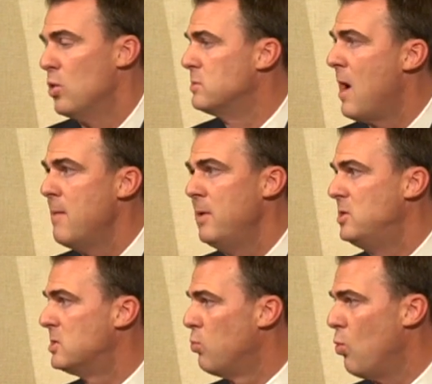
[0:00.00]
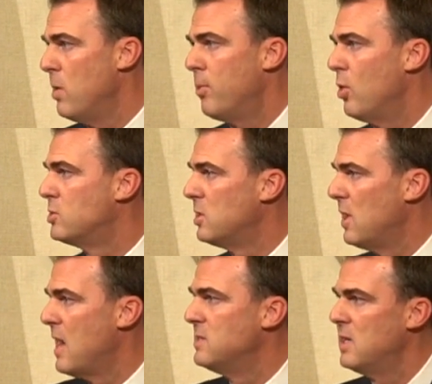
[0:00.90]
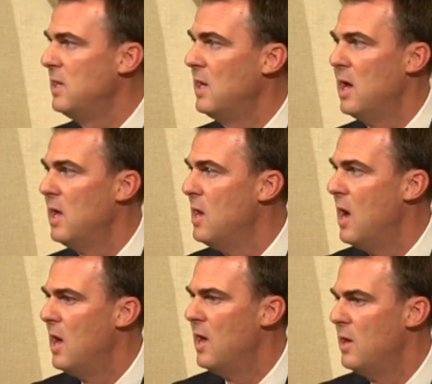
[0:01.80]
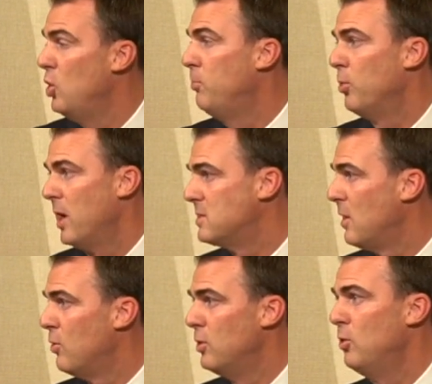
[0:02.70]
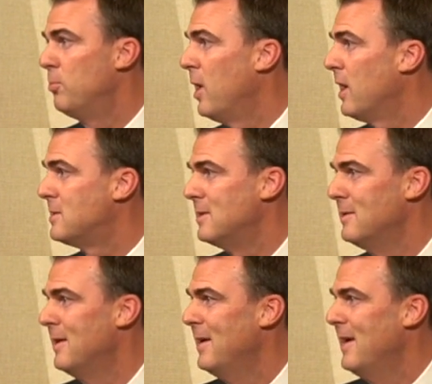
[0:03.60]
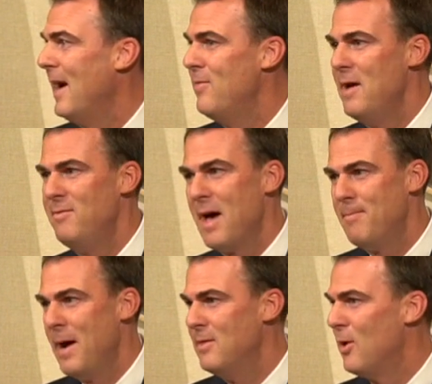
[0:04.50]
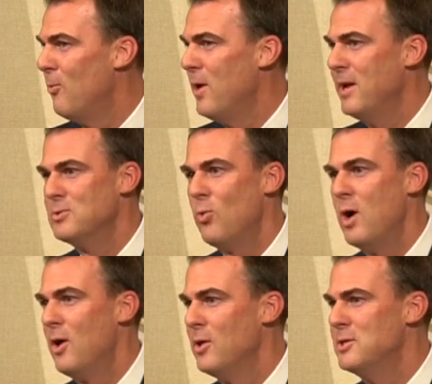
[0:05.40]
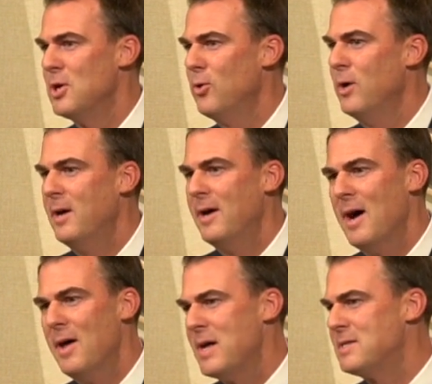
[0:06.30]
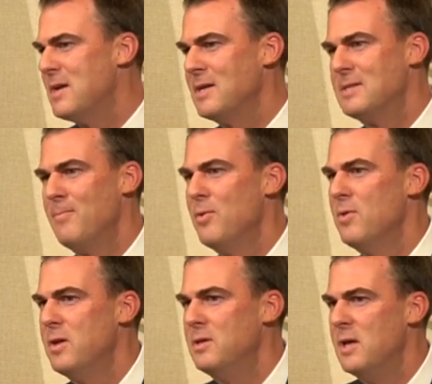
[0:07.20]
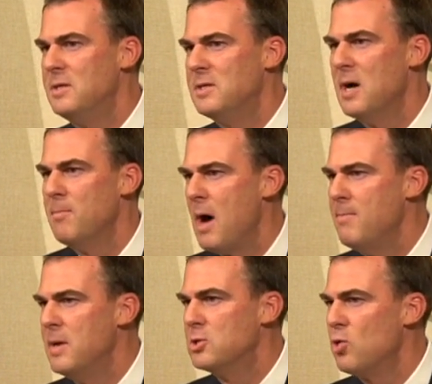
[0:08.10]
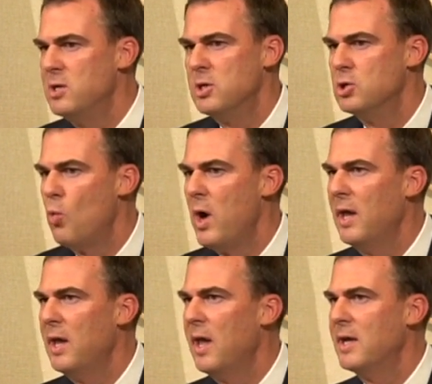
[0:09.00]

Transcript: might be just one person has a duplex. They own a duplex and they've got to pay their rent as well. And so that's not something that my administration is weighing in,